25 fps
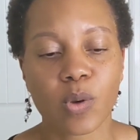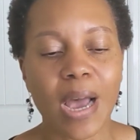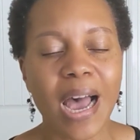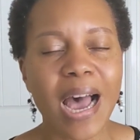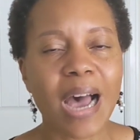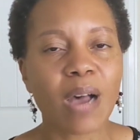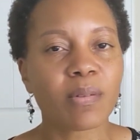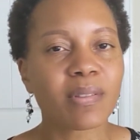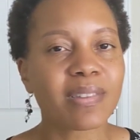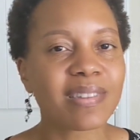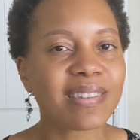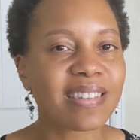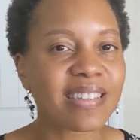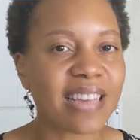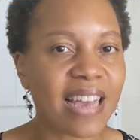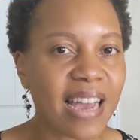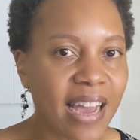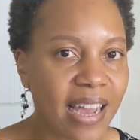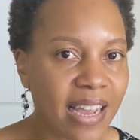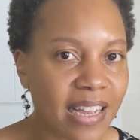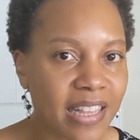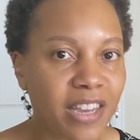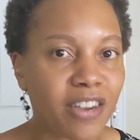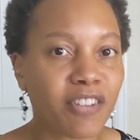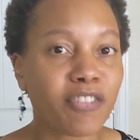So
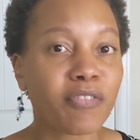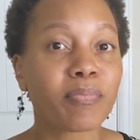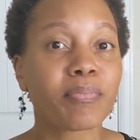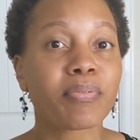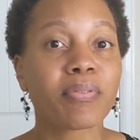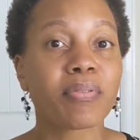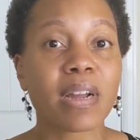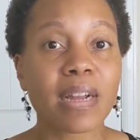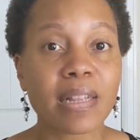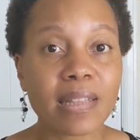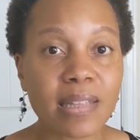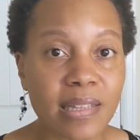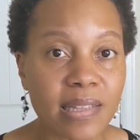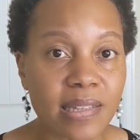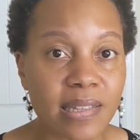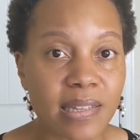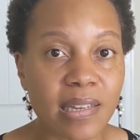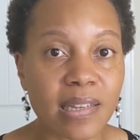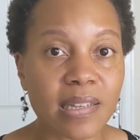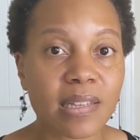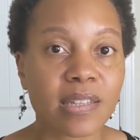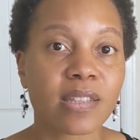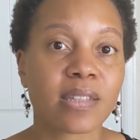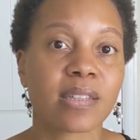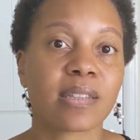outside of
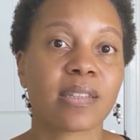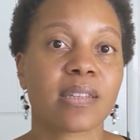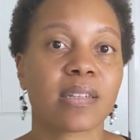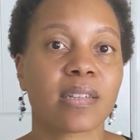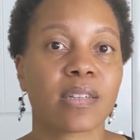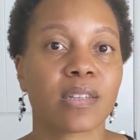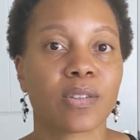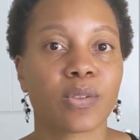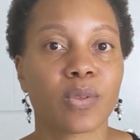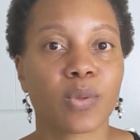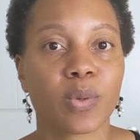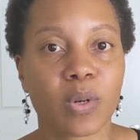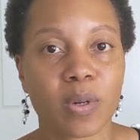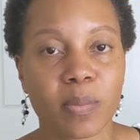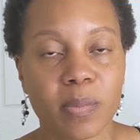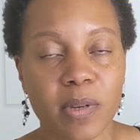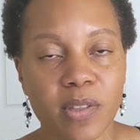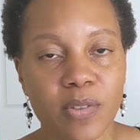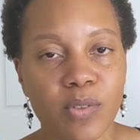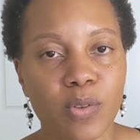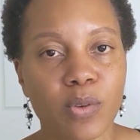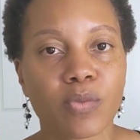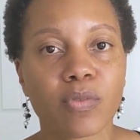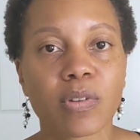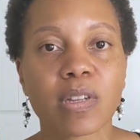pregnancy, it is considered
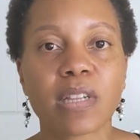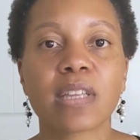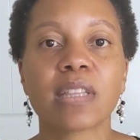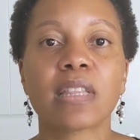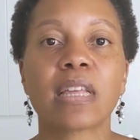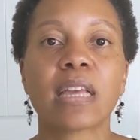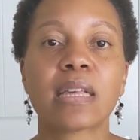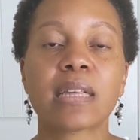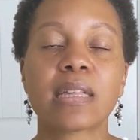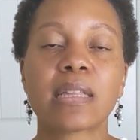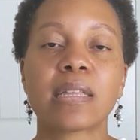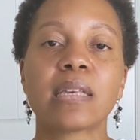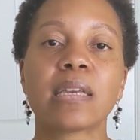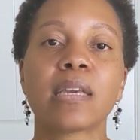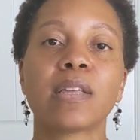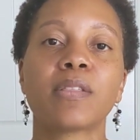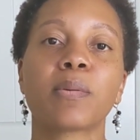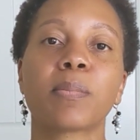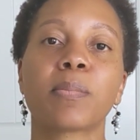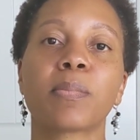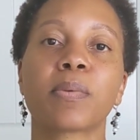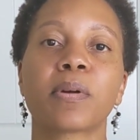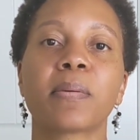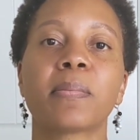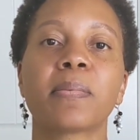dormant. So really they see
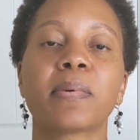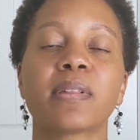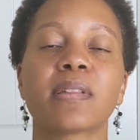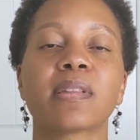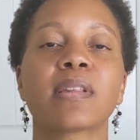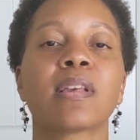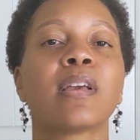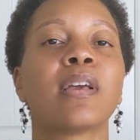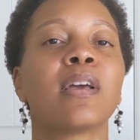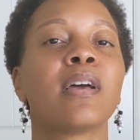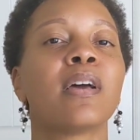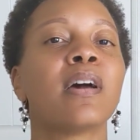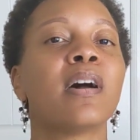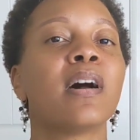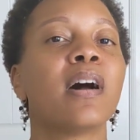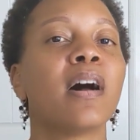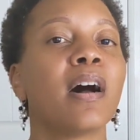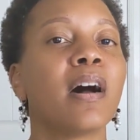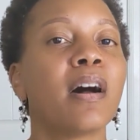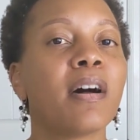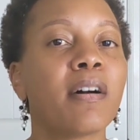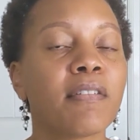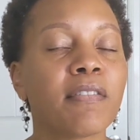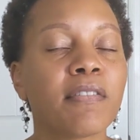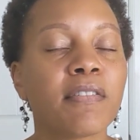the purpose
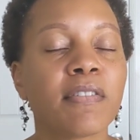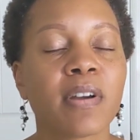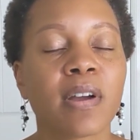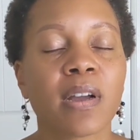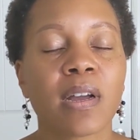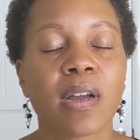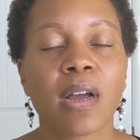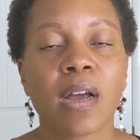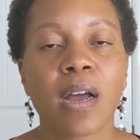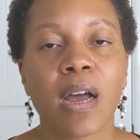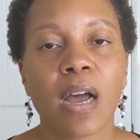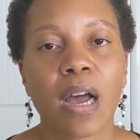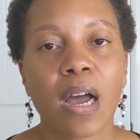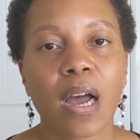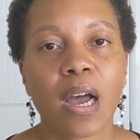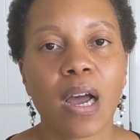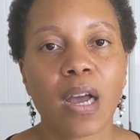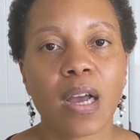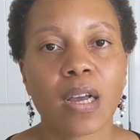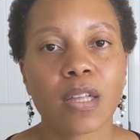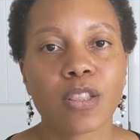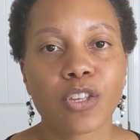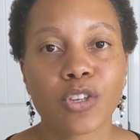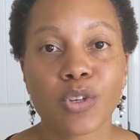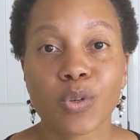of
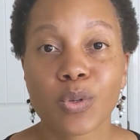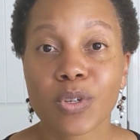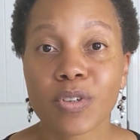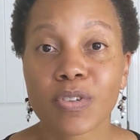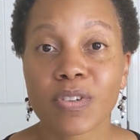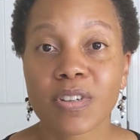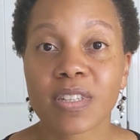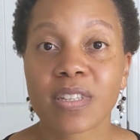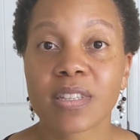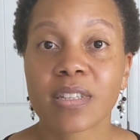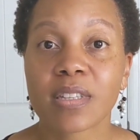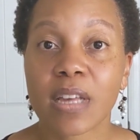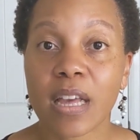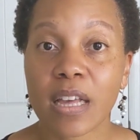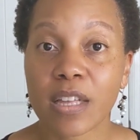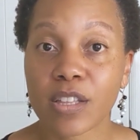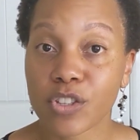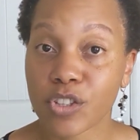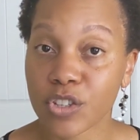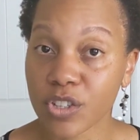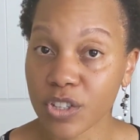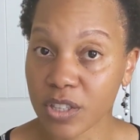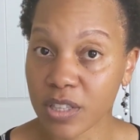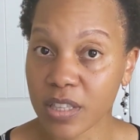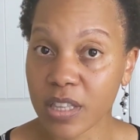the uterus
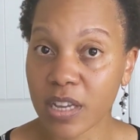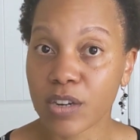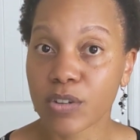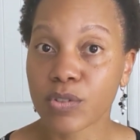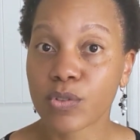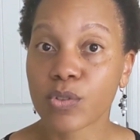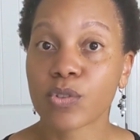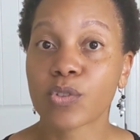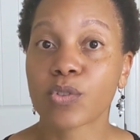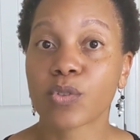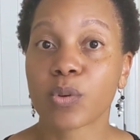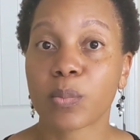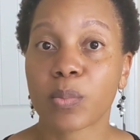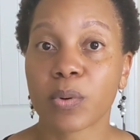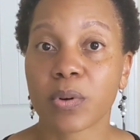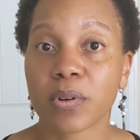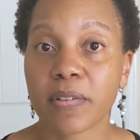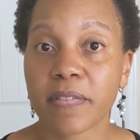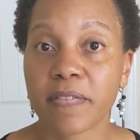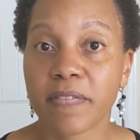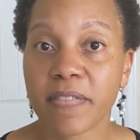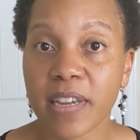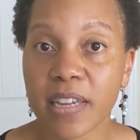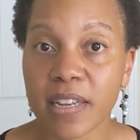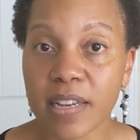as just there to support
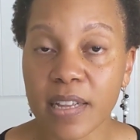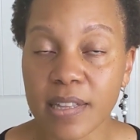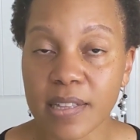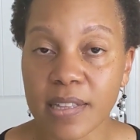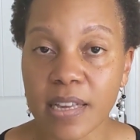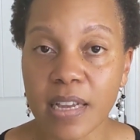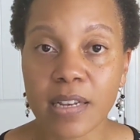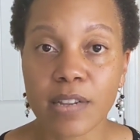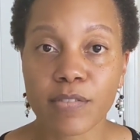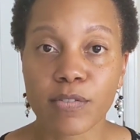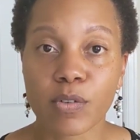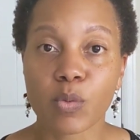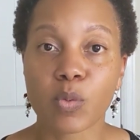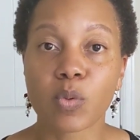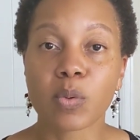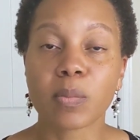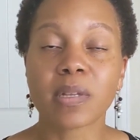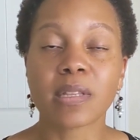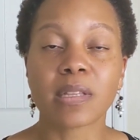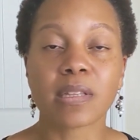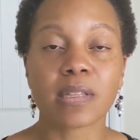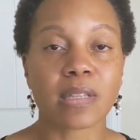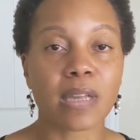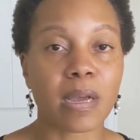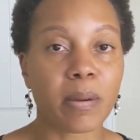a fetus. And if a
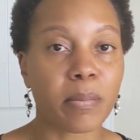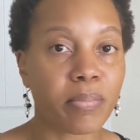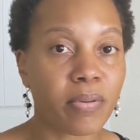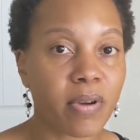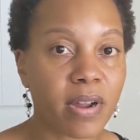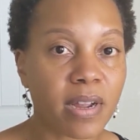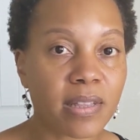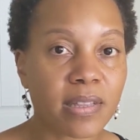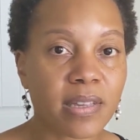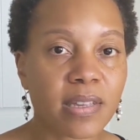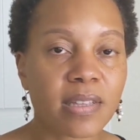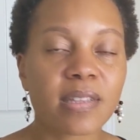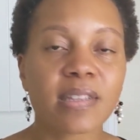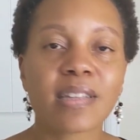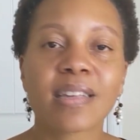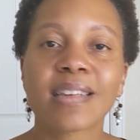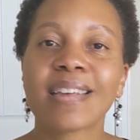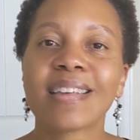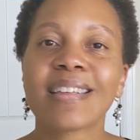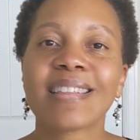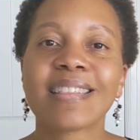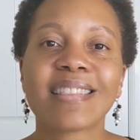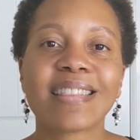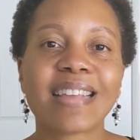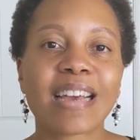woman is not pregnant,
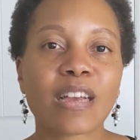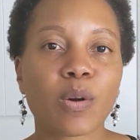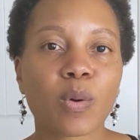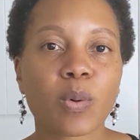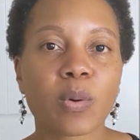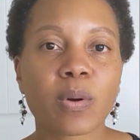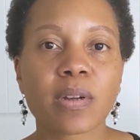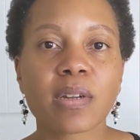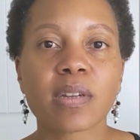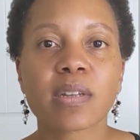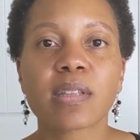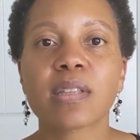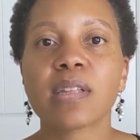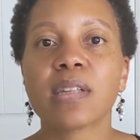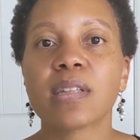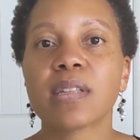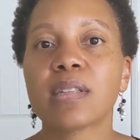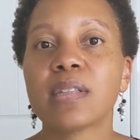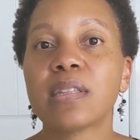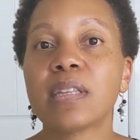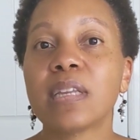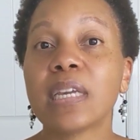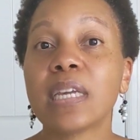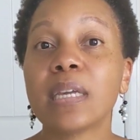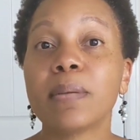that organ
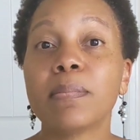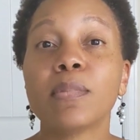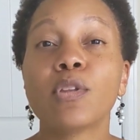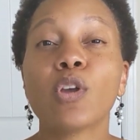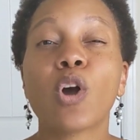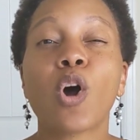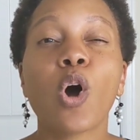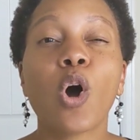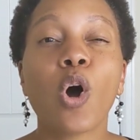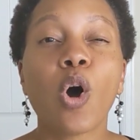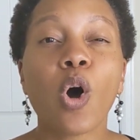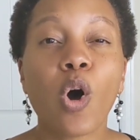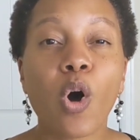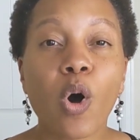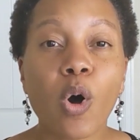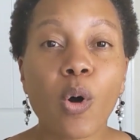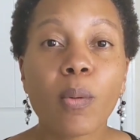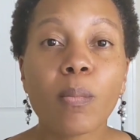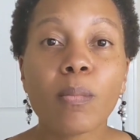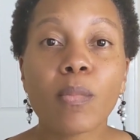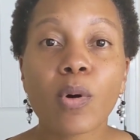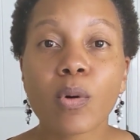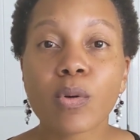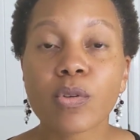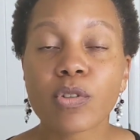is deemed
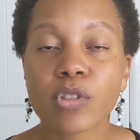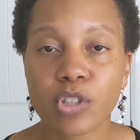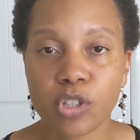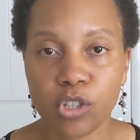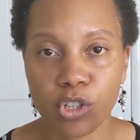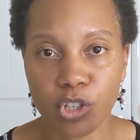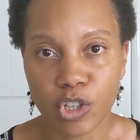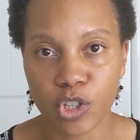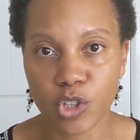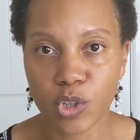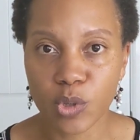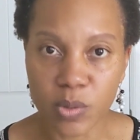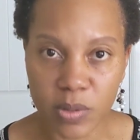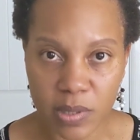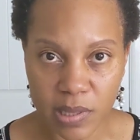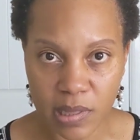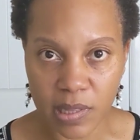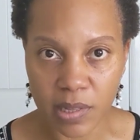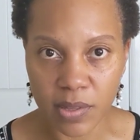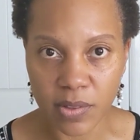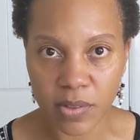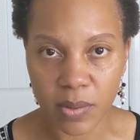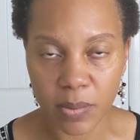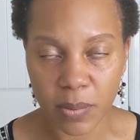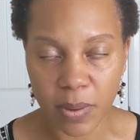almost
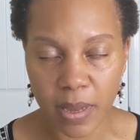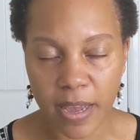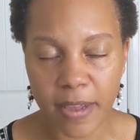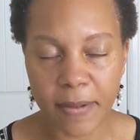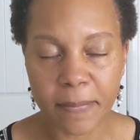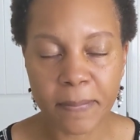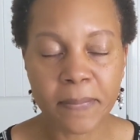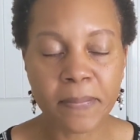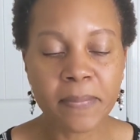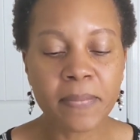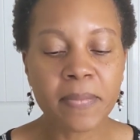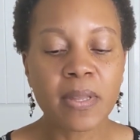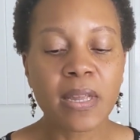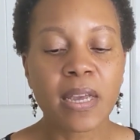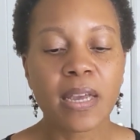useless, okay?